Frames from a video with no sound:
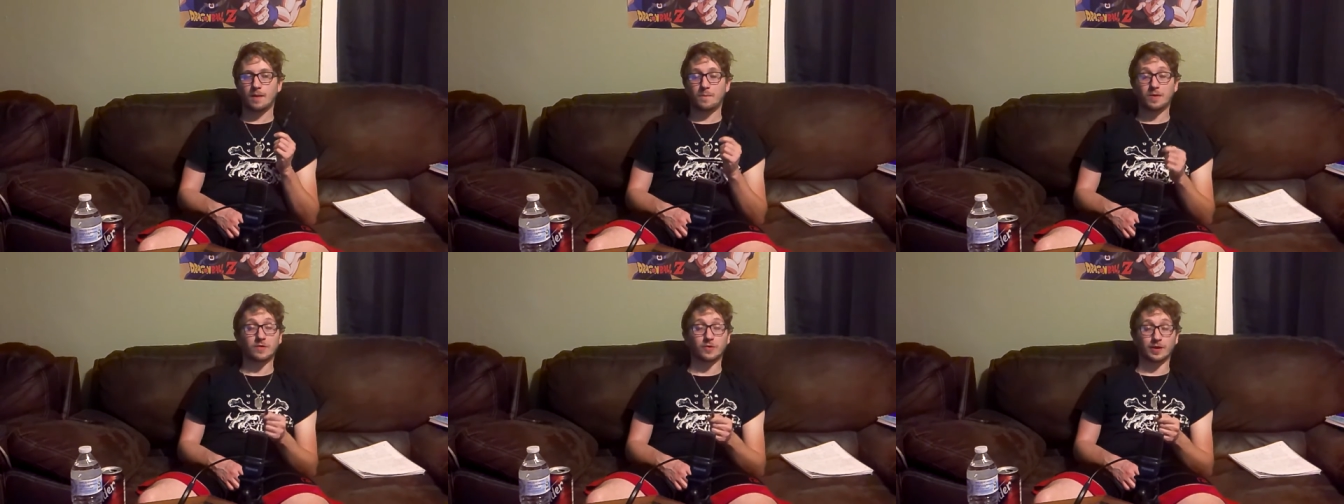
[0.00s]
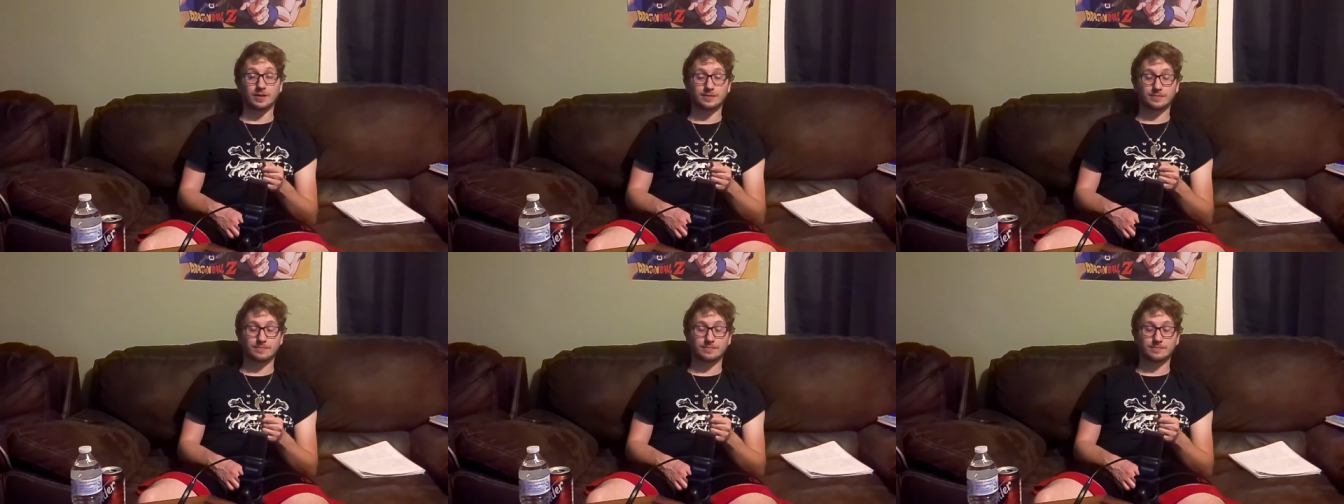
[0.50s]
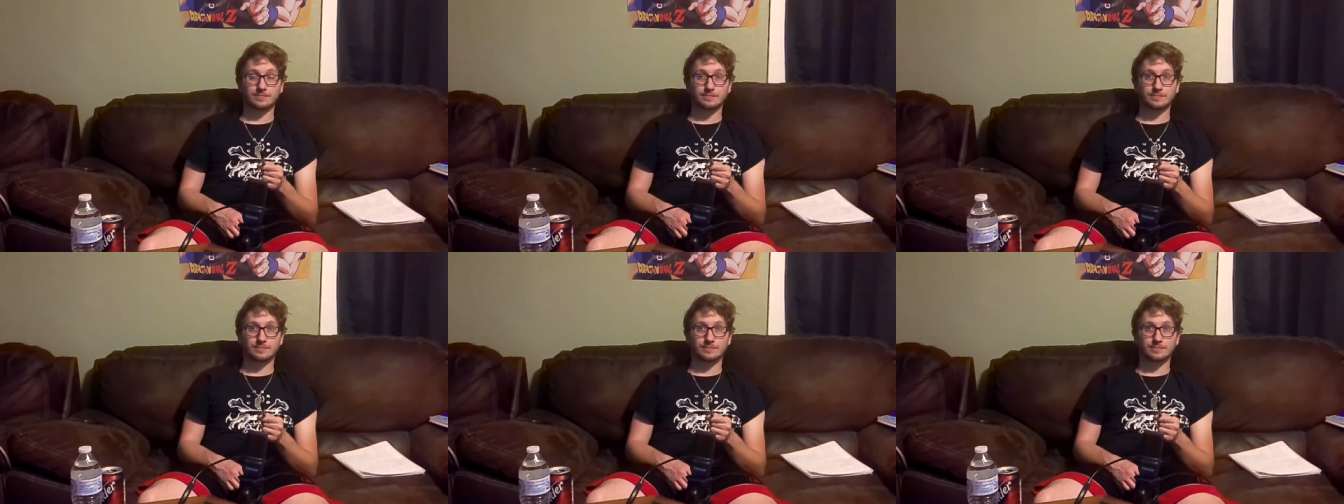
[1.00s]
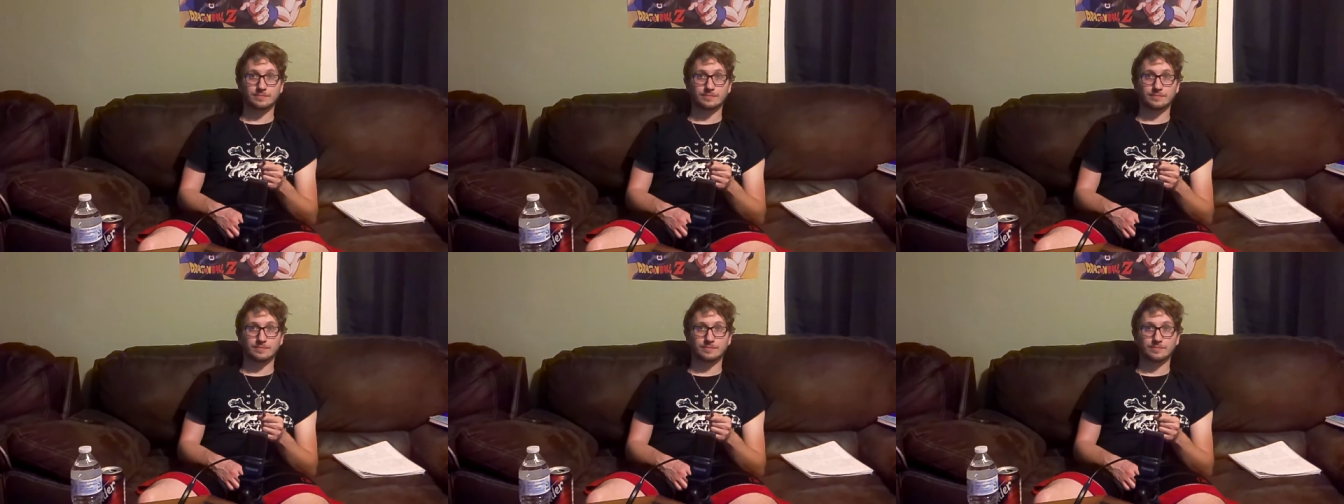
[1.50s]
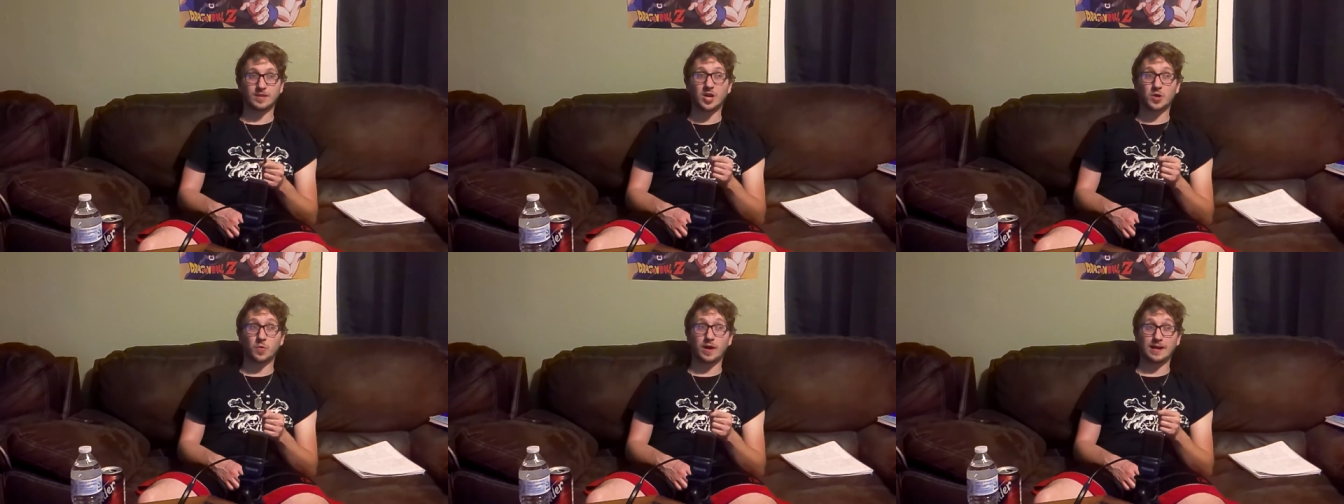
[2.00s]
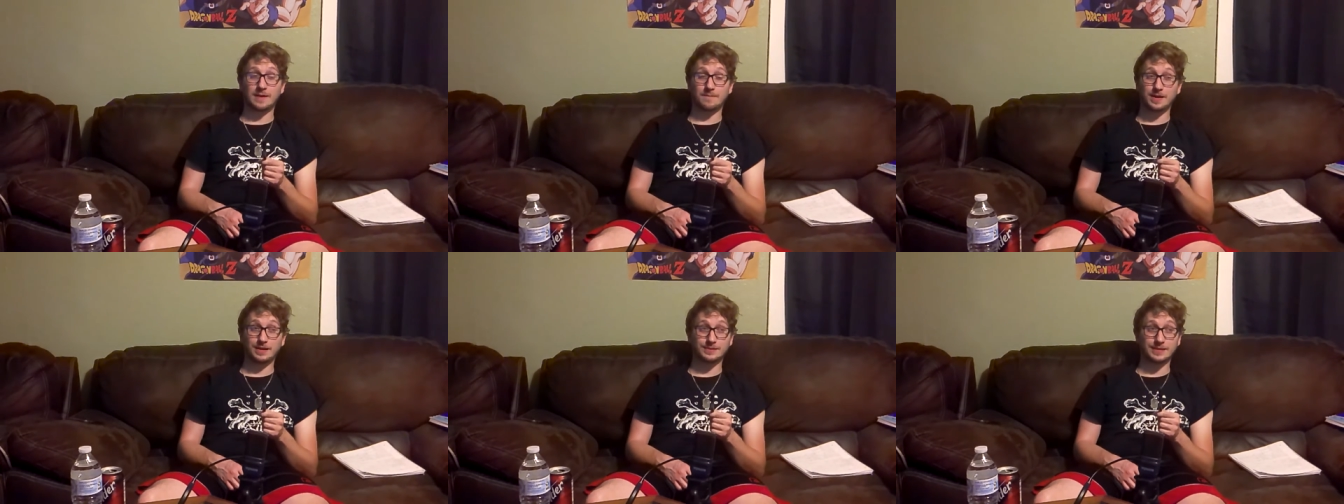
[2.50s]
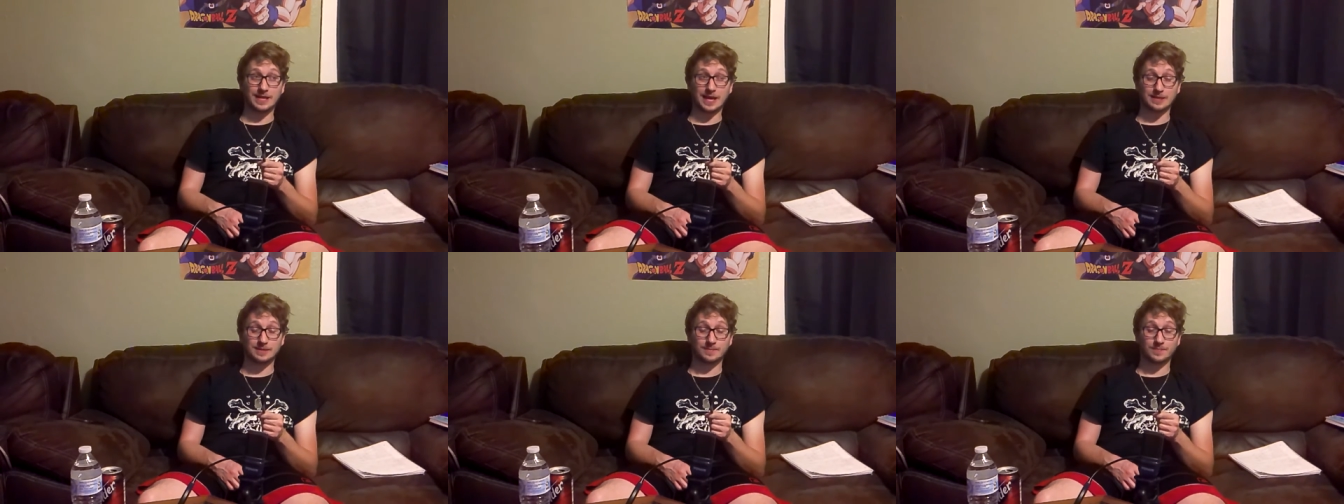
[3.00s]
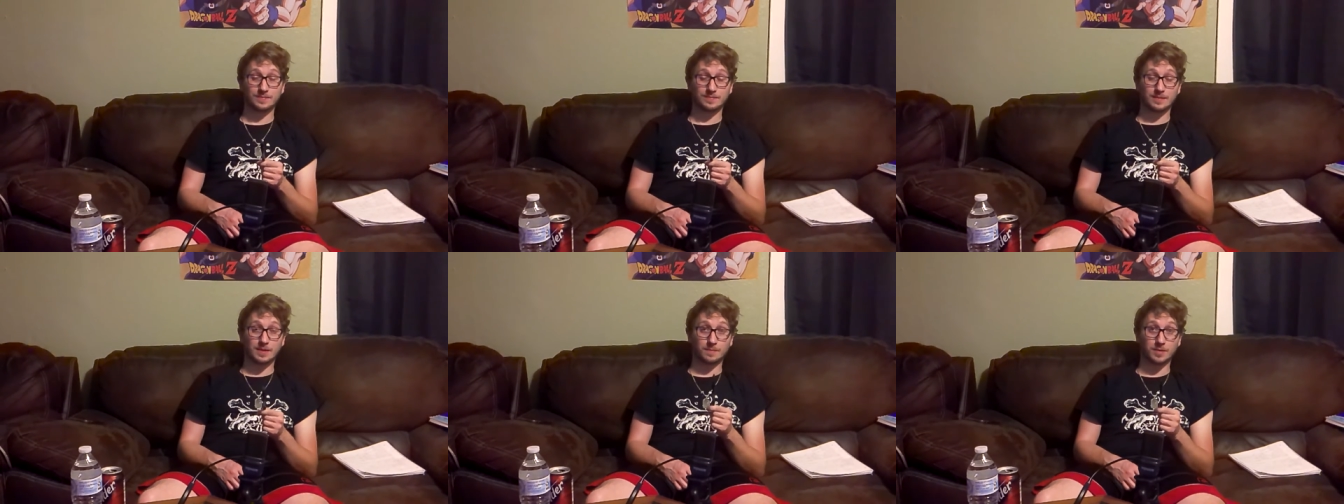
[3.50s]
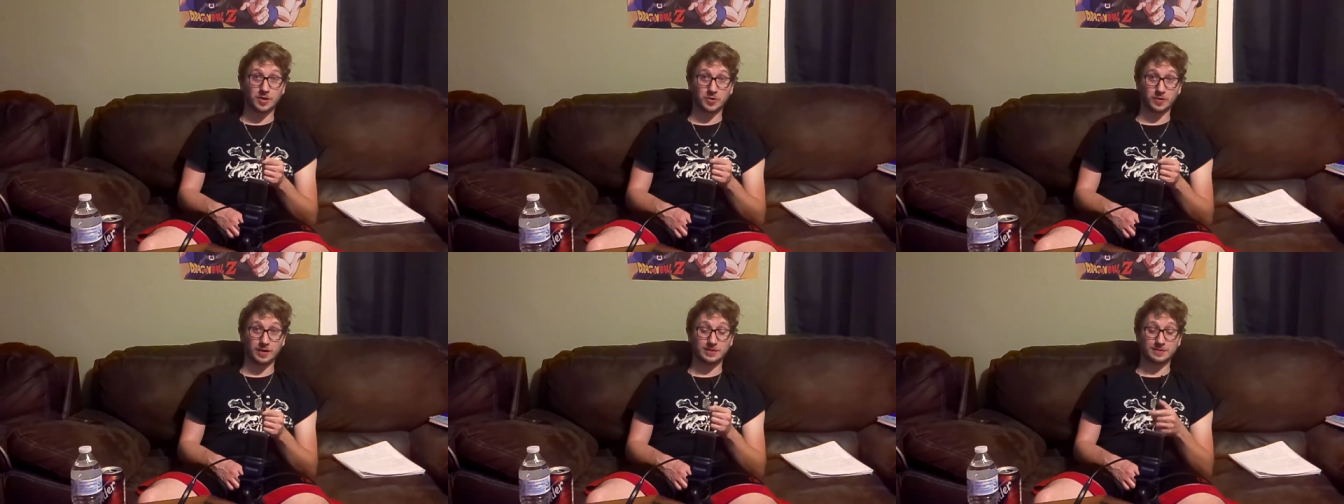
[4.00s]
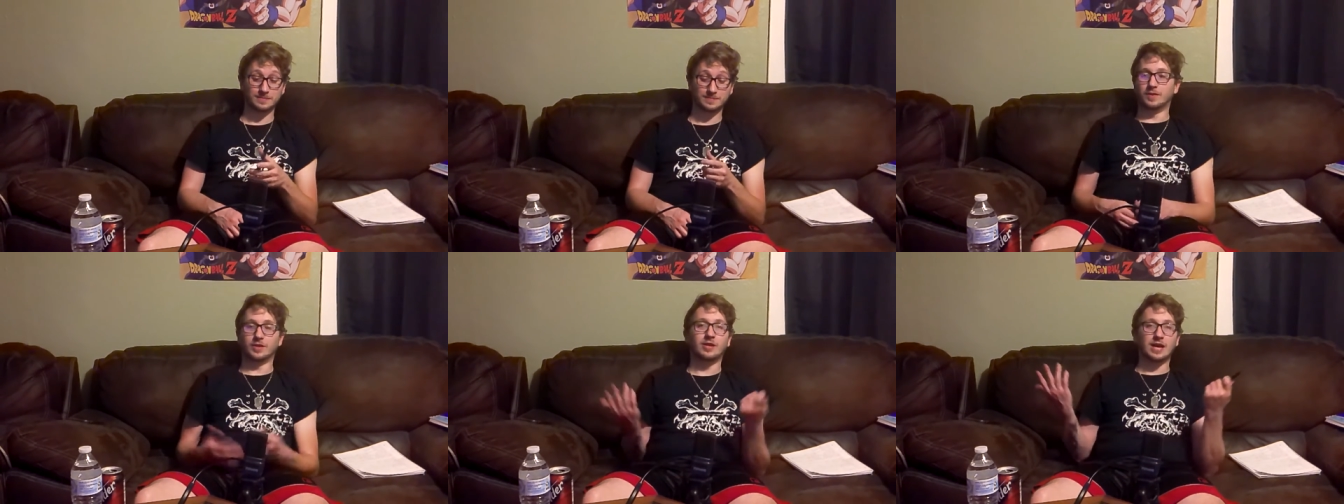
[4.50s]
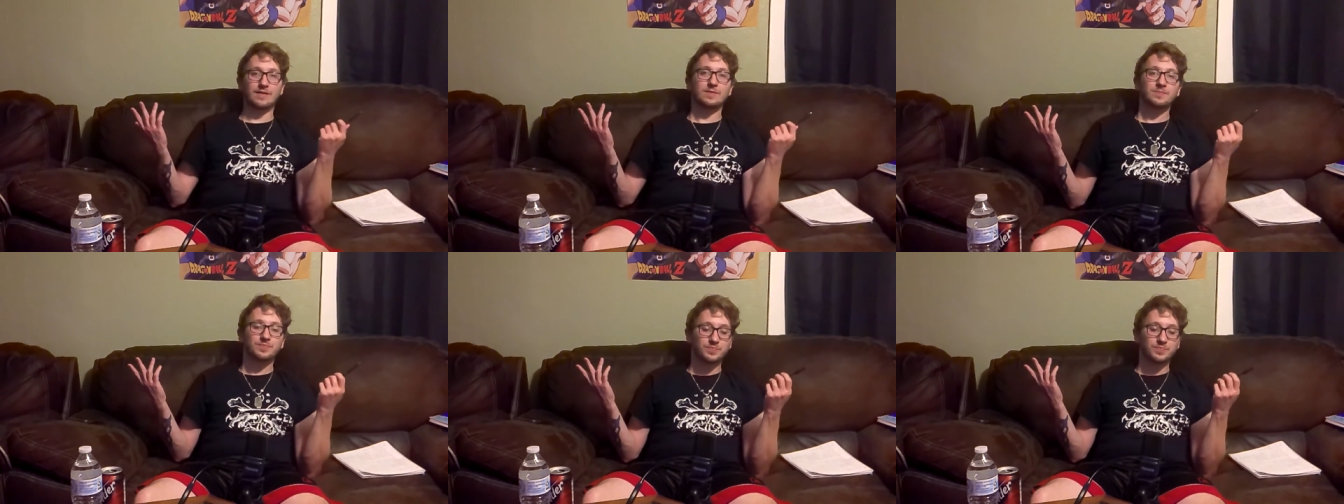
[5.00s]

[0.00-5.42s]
but great. Not quite amazing yet, but great. There you have it.